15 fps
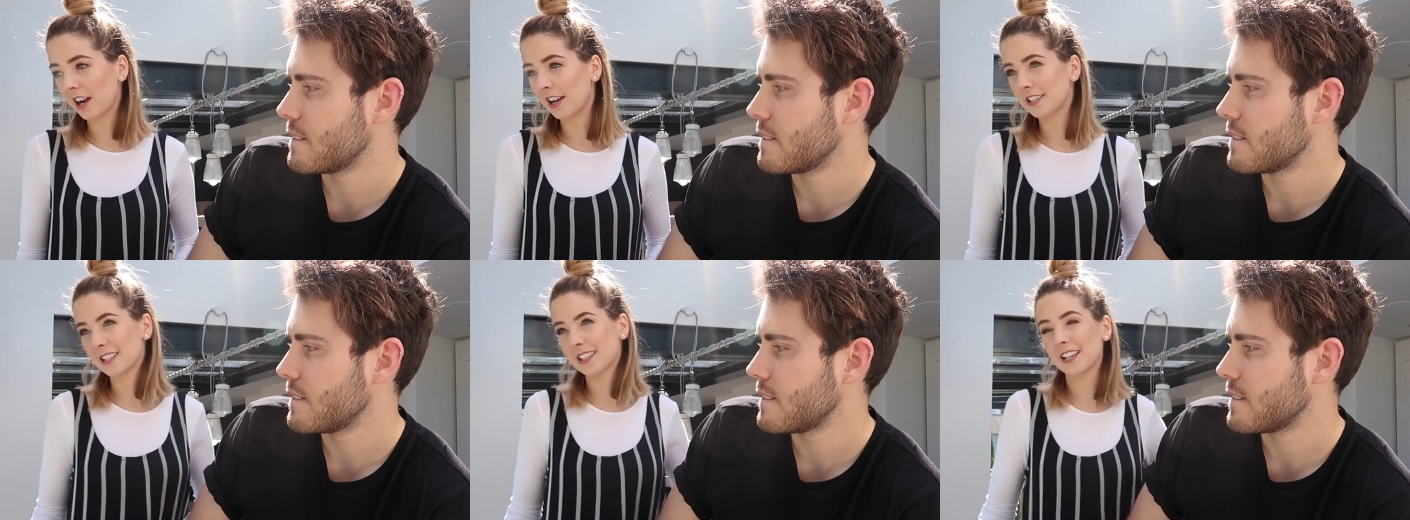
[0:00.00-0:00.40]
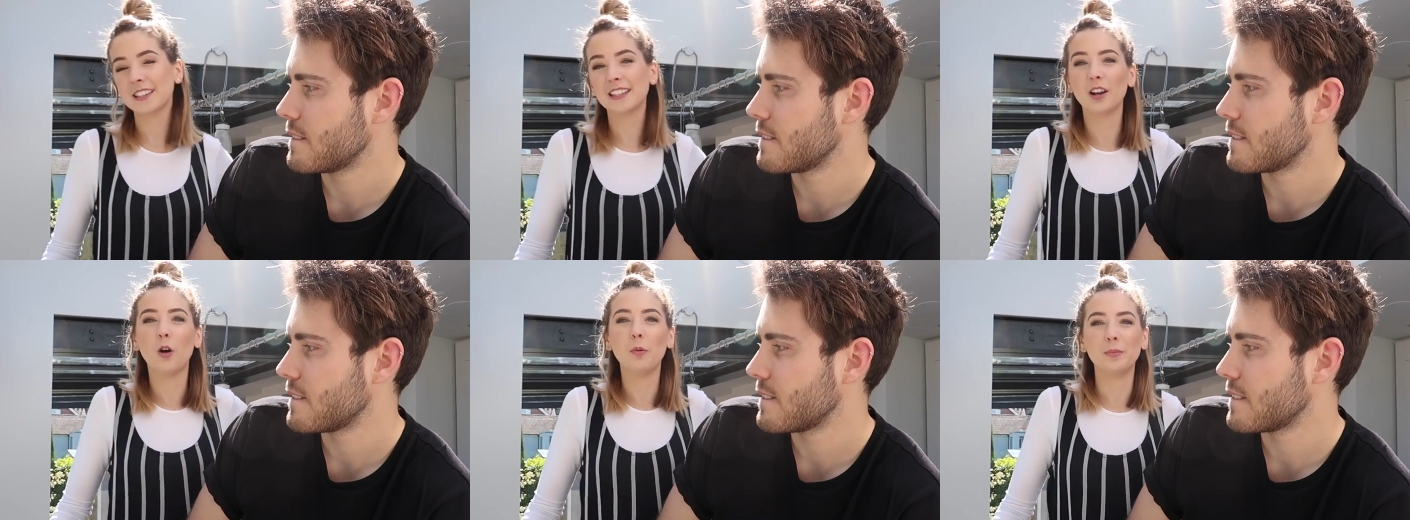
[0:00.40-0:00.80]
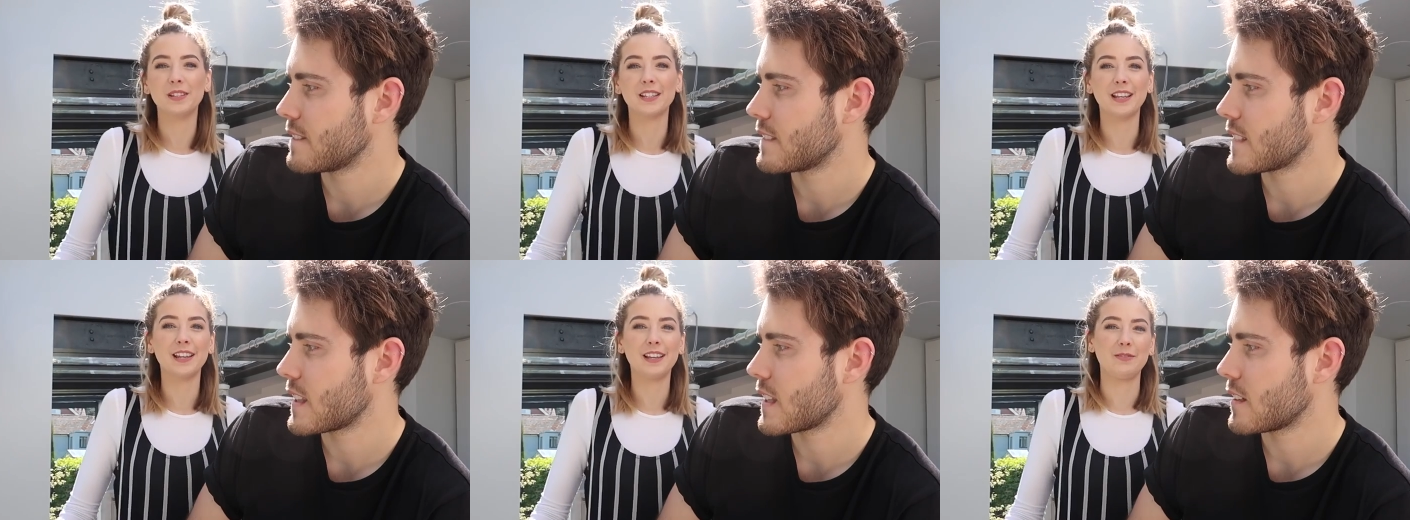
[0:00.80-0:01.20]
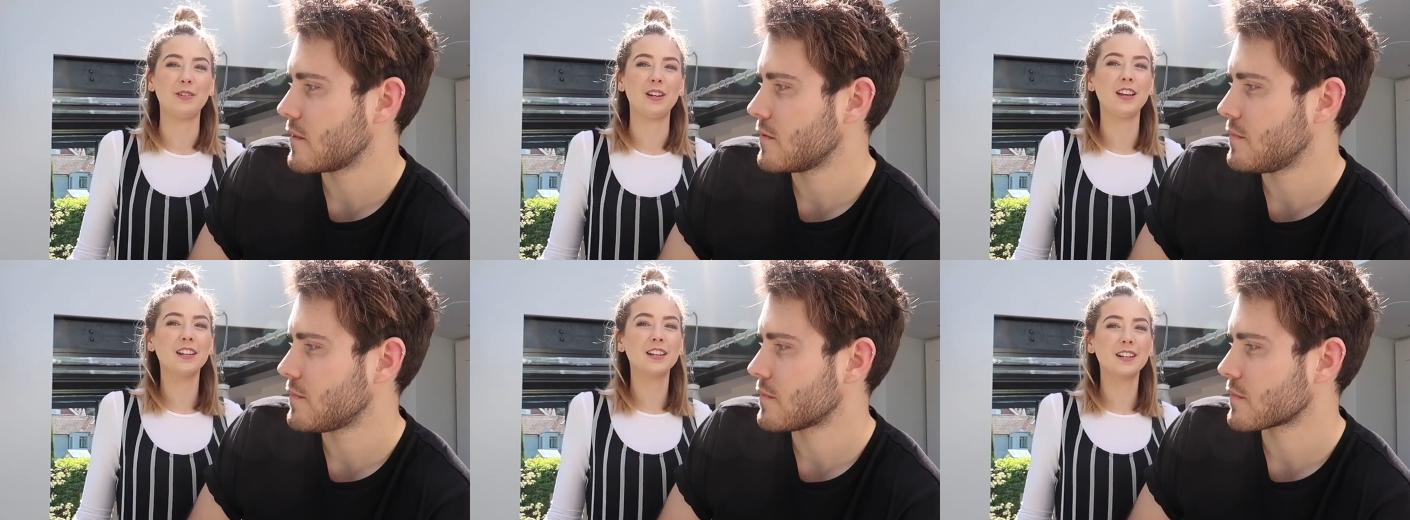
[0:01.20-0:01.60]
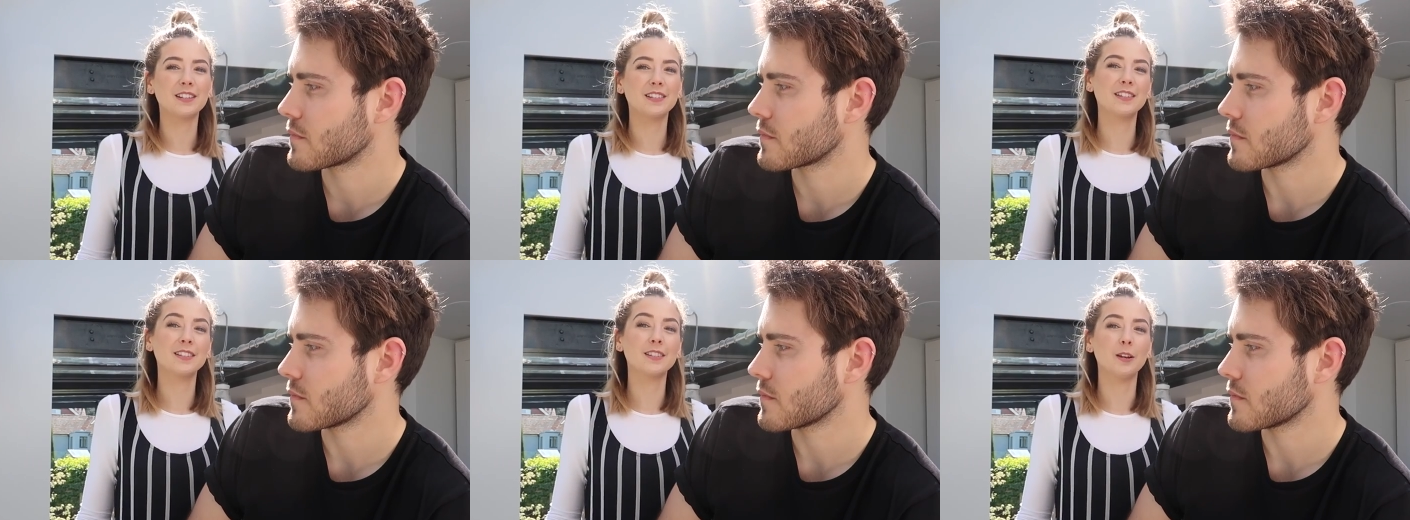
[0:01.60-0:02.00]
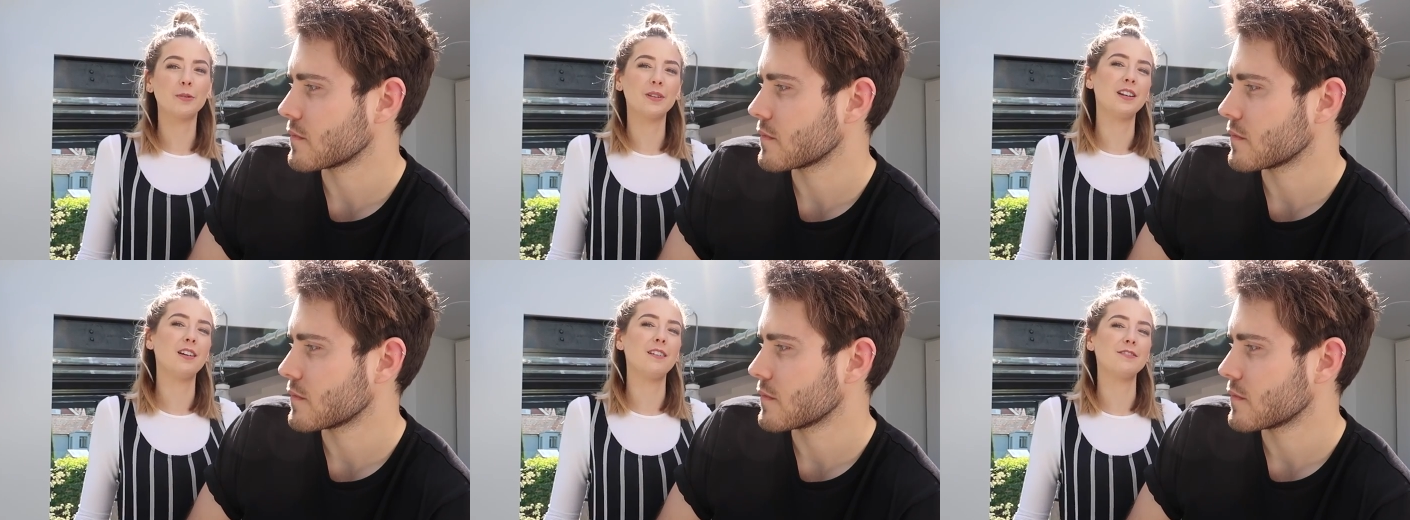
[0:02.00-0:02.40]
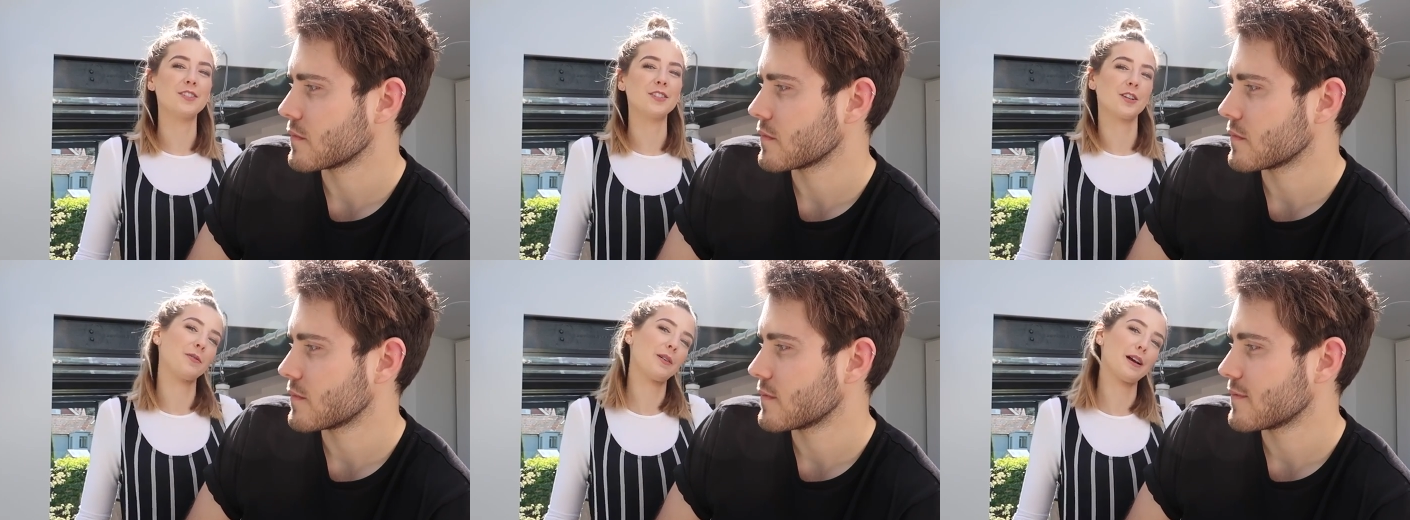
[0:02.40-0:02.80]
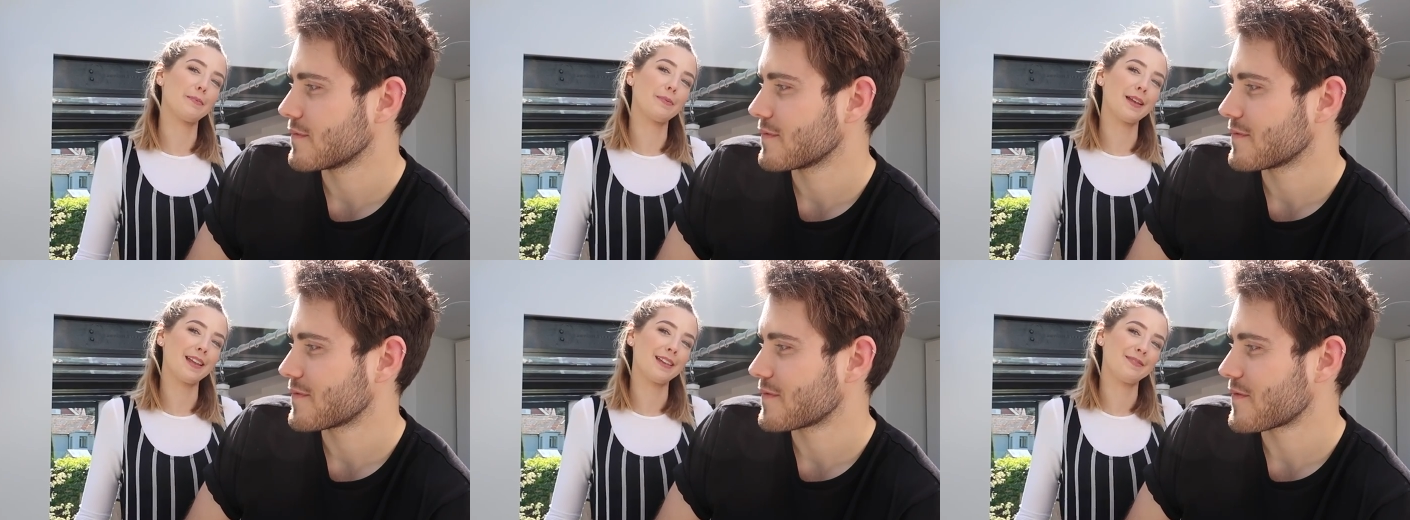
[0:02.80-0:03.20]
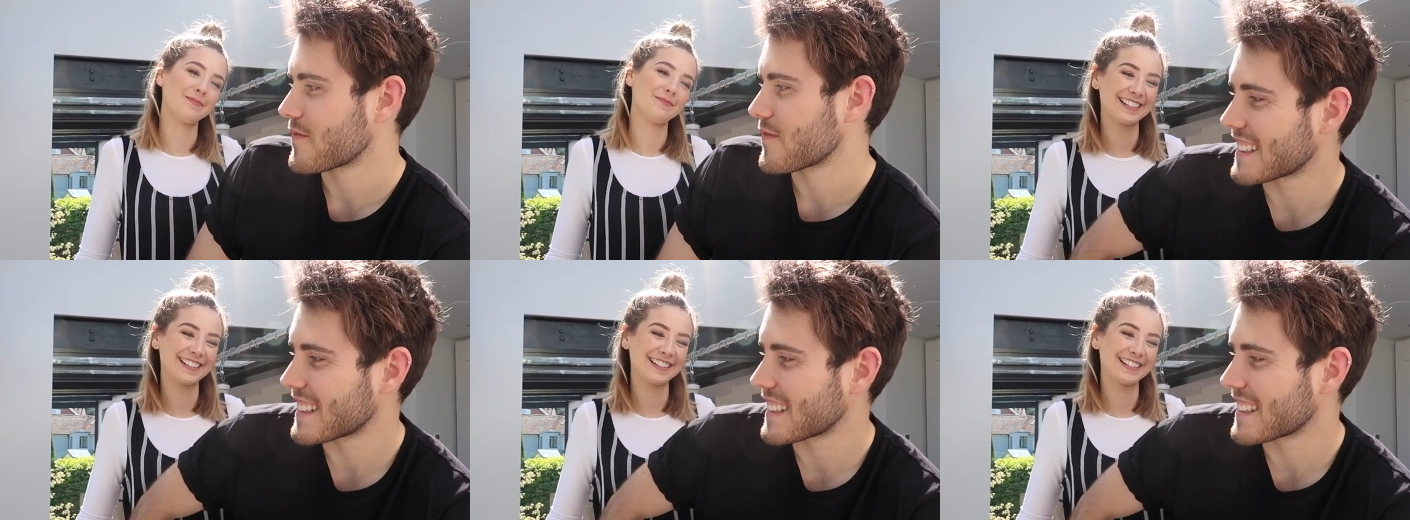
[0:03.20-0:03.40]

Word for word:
Speaker 1: guys. It's like the opposite. We're like so in love and so happy.